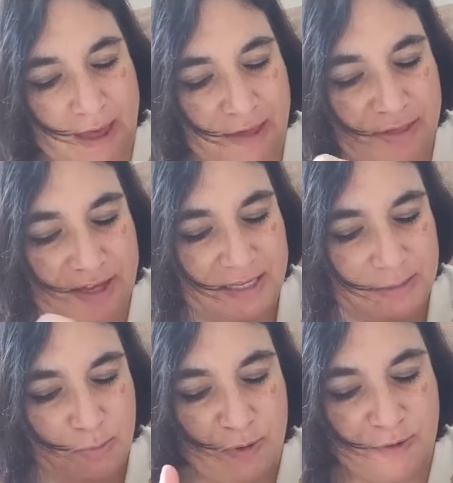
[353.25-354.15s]
I think it's
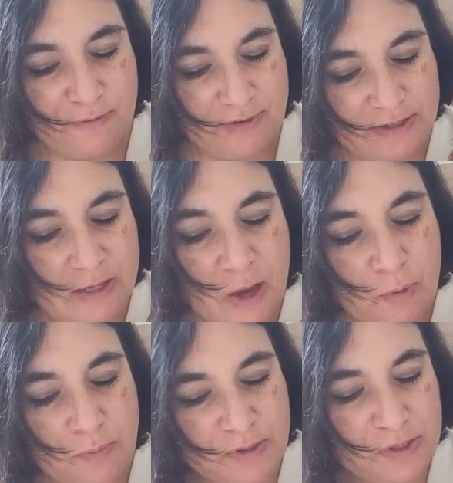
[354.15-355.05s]
perfect.
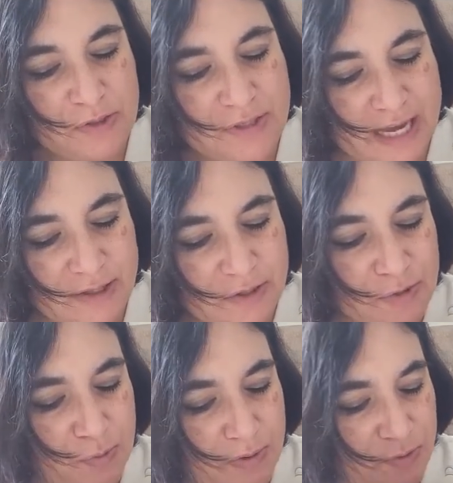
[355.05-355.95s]
When you take those
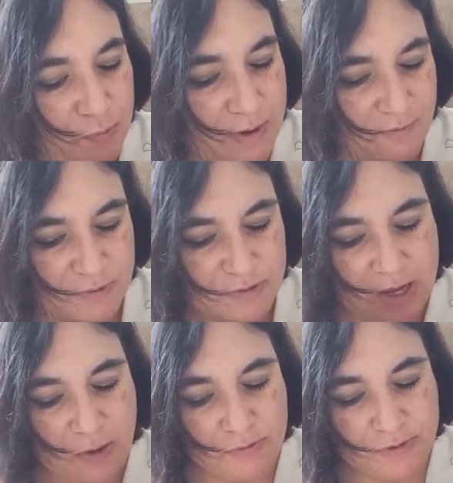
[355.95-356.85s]
Wonder Wafers
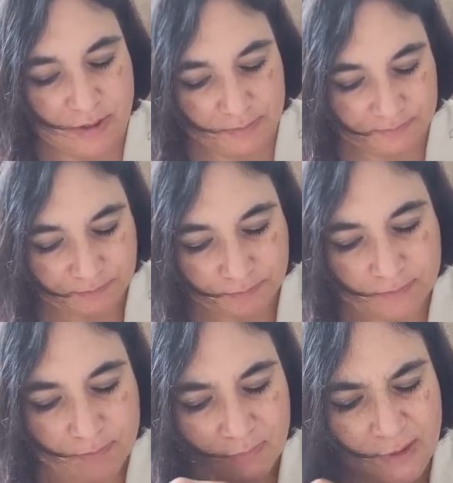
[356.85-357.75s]
out,
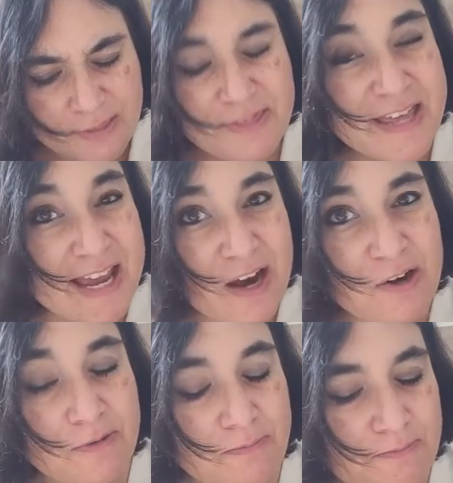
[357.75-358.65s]
they
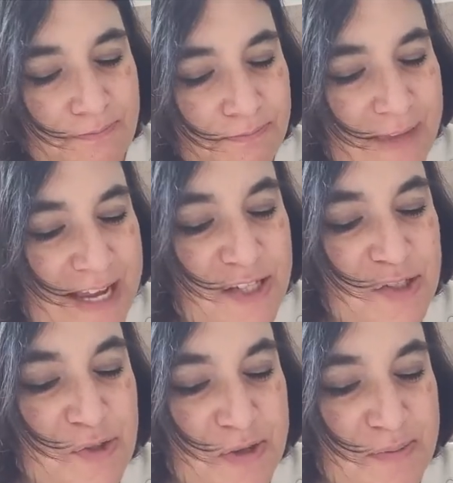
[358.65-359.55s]
are
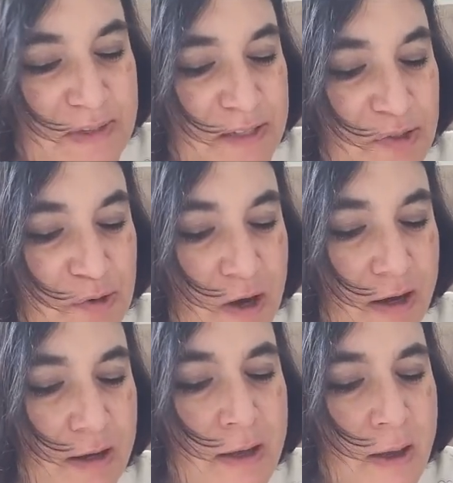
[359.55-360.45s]
extremely
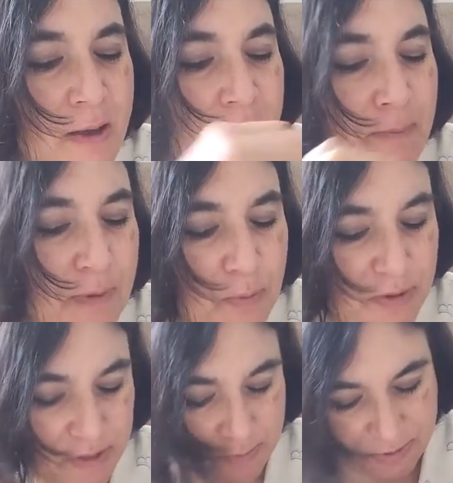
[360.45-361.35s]
strong. But
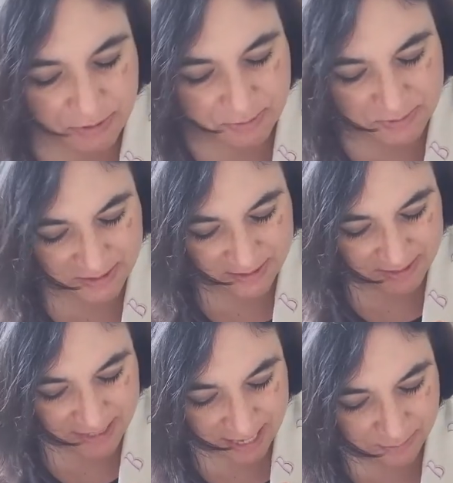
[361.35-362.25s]
when you put them in the
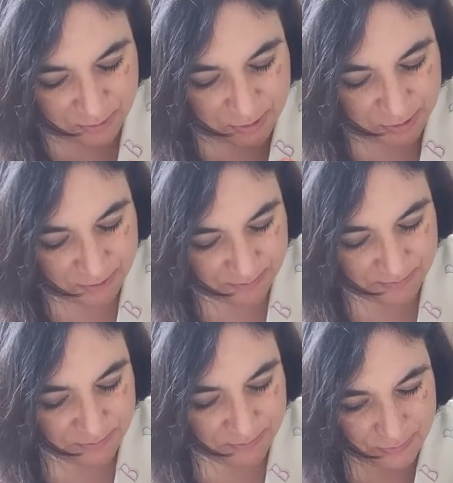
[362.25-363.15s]
diaper,
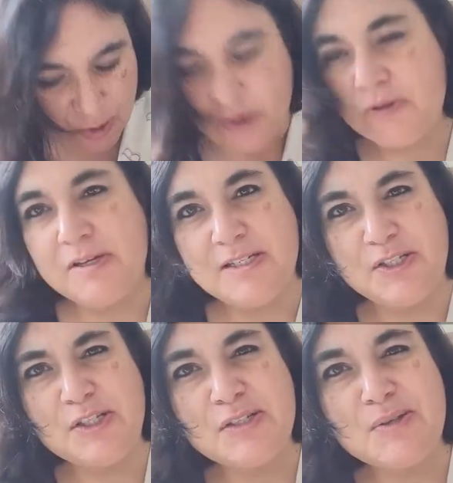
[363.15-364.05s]
oh,
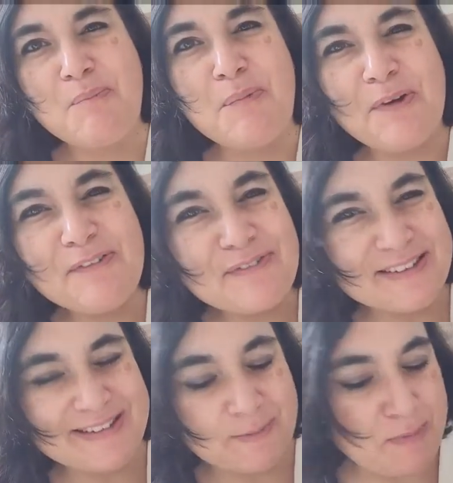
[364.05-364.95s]
it's just a
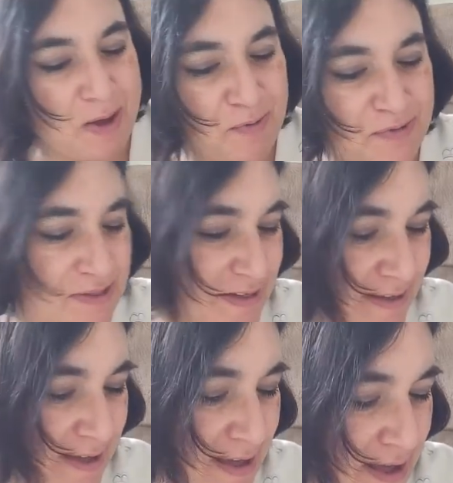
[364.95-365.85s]
perfect amount
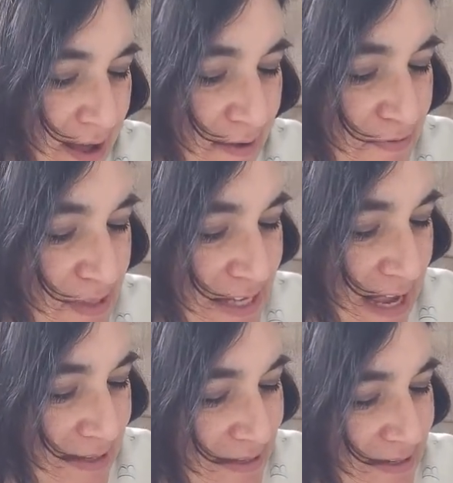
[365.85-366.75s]
of
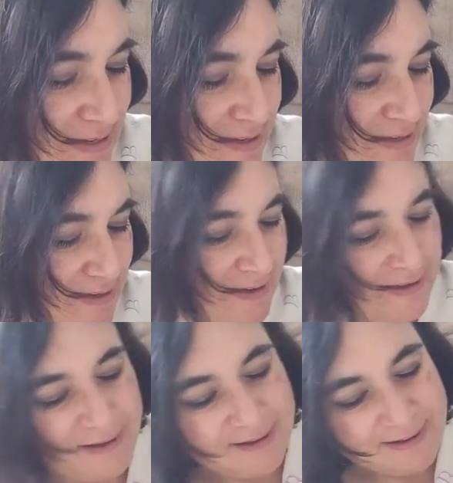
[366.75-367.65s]
scent.
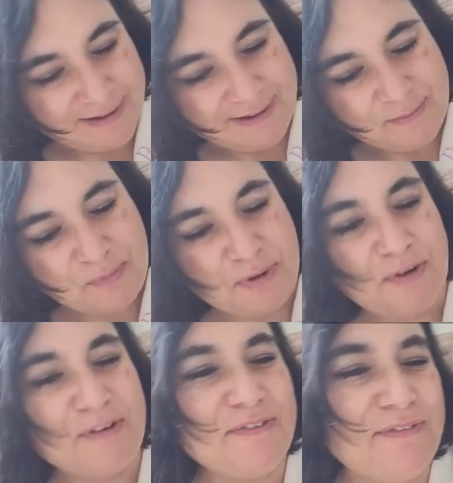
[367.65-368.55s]

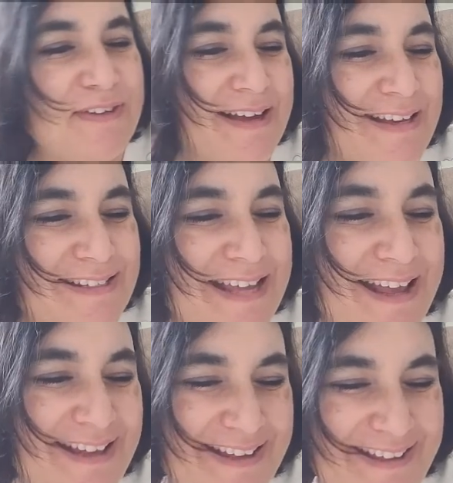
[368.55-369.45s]
Perfect.
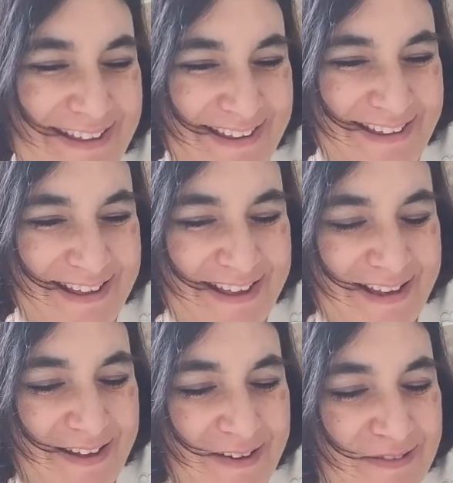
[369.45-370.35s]

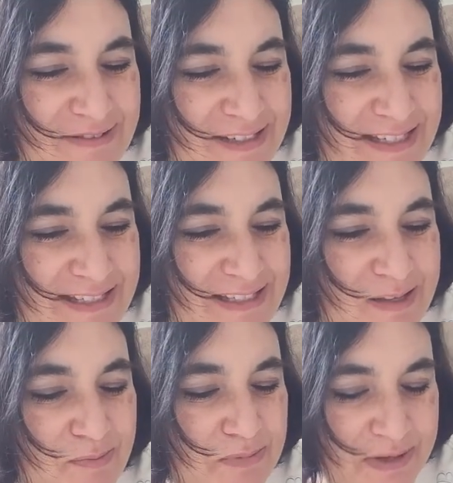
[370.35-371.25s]
Oh, she's
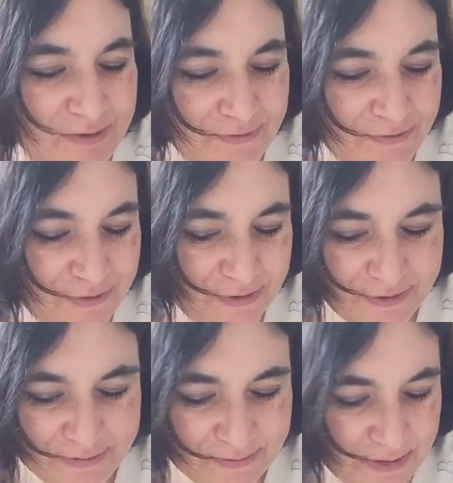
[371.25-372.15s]
so
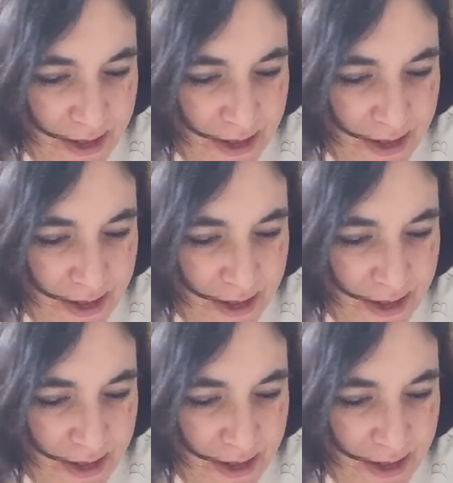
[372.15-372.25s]
beautiful.